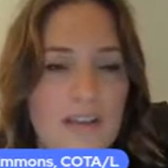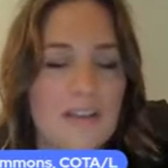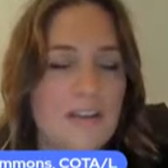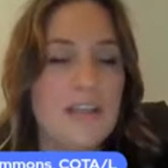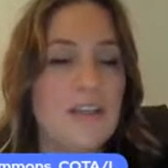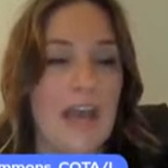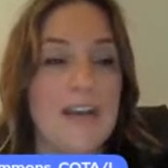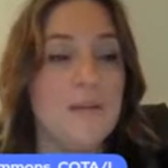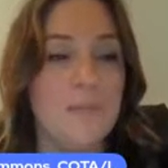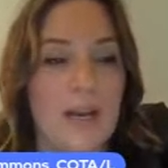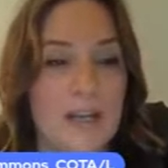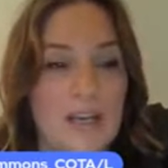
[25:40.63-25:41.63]

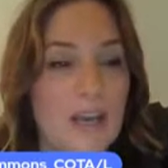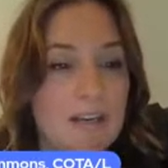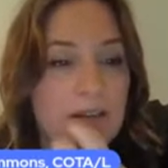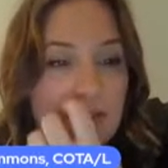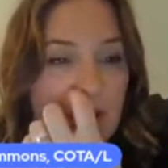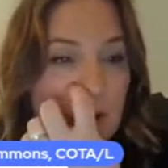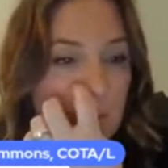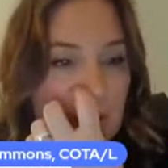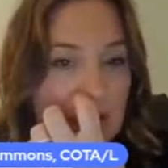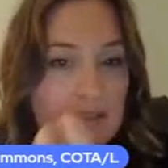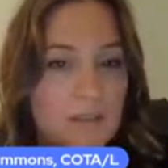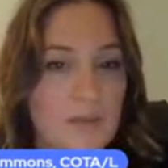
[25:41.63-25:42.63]
anybody, any
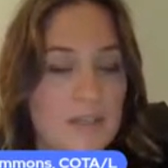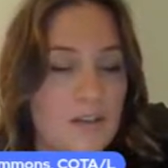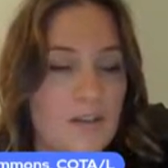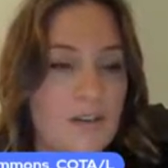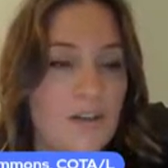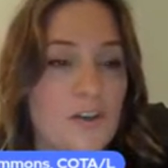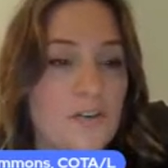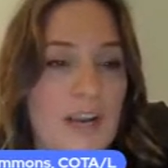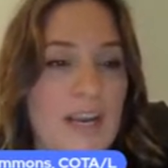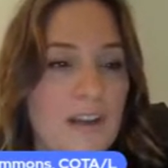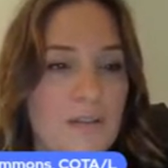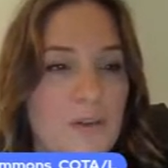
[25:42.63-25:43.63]
therapist, I mean, you're
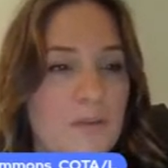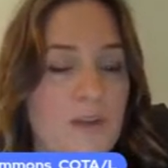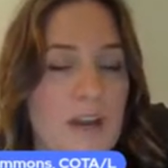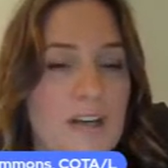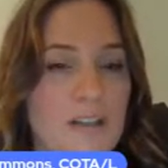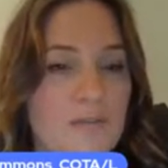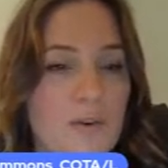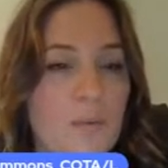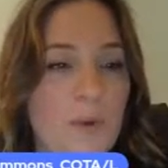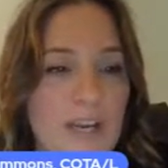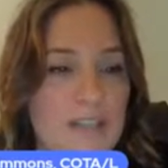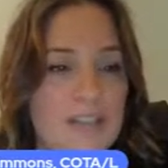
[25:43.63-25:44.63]
creative, you're finding different
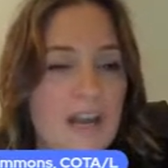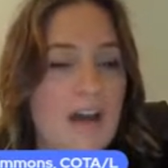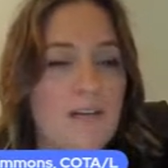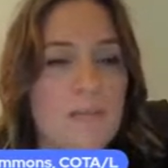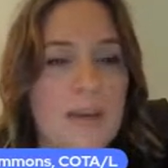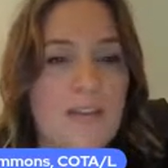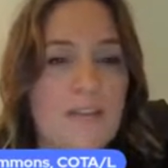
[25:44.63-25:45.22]
ways and how to make